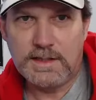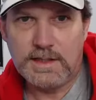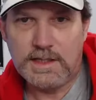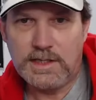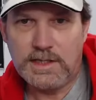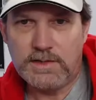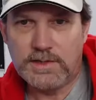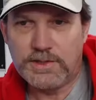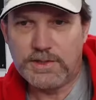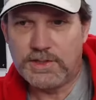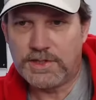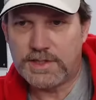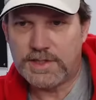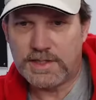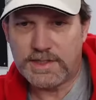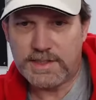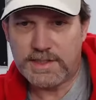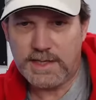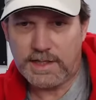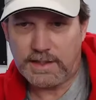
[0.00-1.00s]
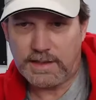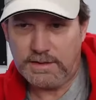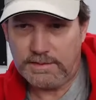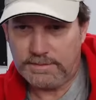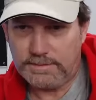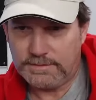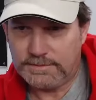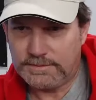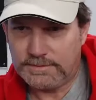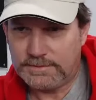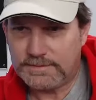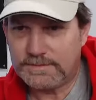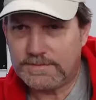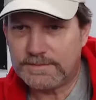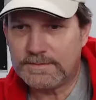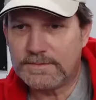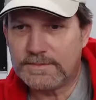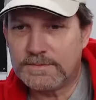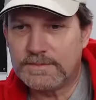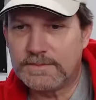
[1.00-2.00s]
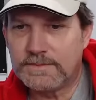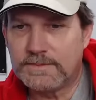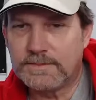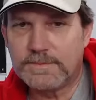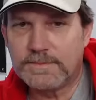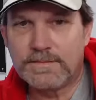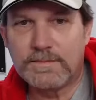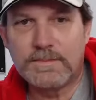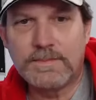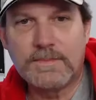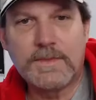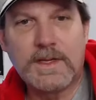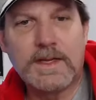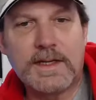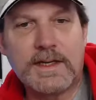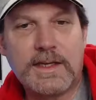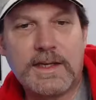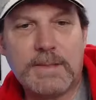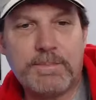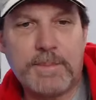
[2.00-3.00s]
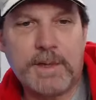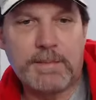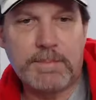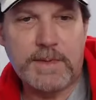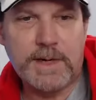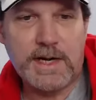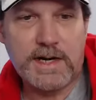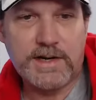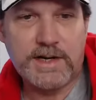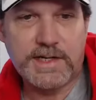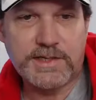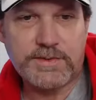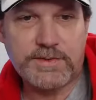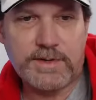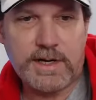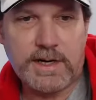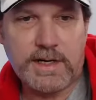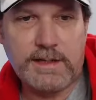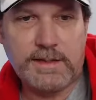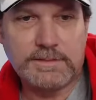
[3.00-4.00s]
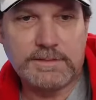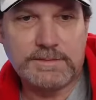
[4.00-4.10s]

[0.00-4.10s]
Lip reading: here in just a second. I get my bearings right.